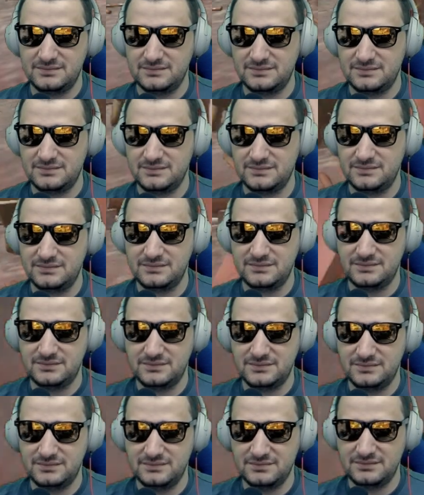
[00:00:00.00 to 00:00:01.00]

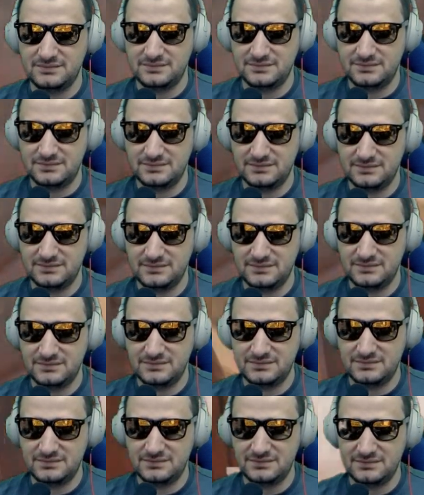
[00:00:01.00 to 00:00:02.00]

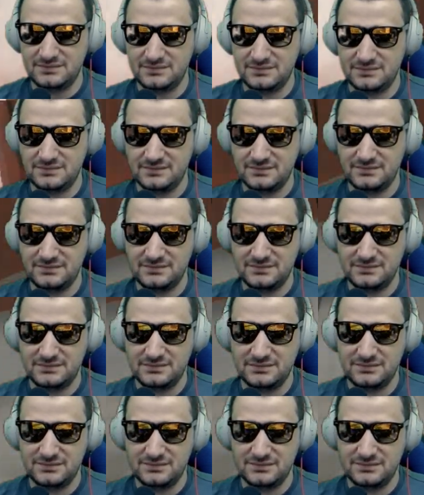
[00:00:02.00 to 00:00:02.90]
Nobody speaks.